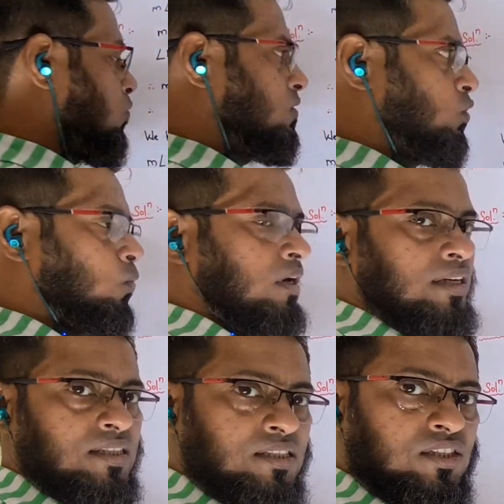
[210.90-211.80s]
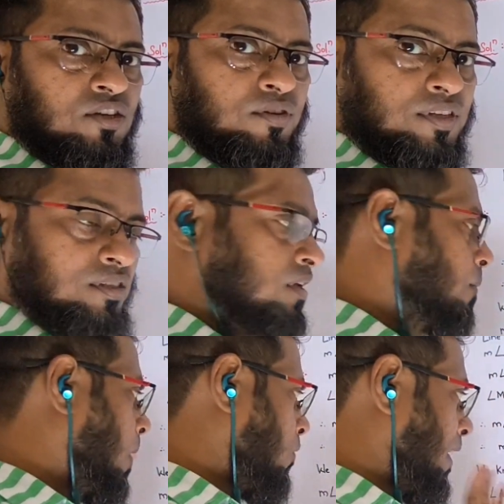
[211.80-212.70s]
equal to 180 degrees.
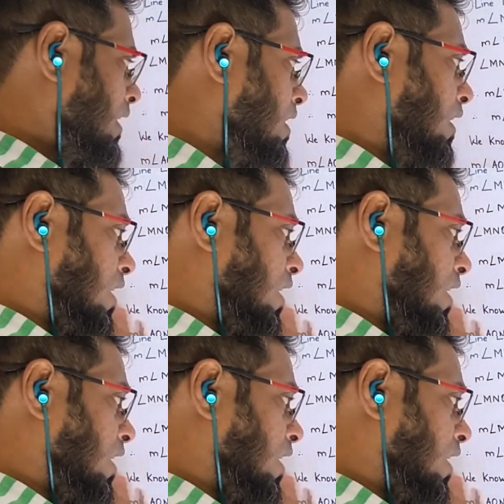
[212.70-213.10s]
Right?